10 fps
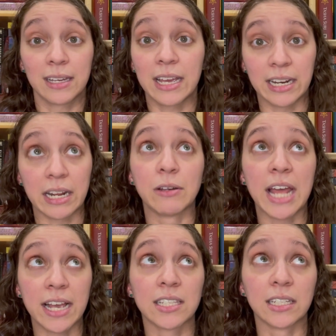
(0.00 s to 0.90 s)
It
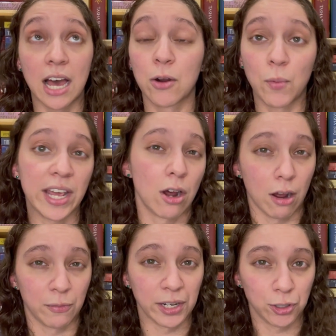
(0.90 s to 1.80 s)
takes a lot of weight
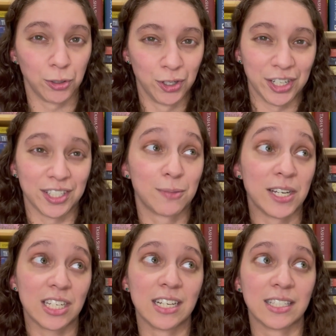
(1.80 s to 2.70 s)
off my shoulders,
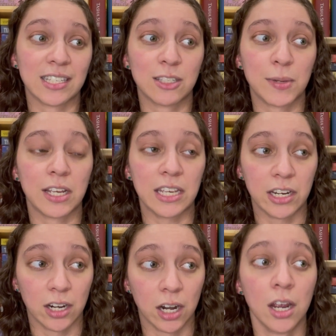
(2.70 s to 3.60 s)
especially because this has been a
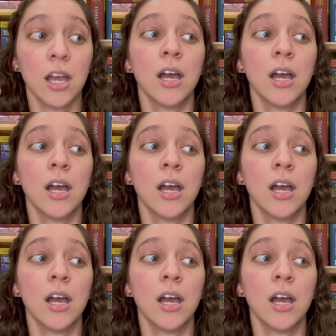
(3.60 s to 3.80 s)
year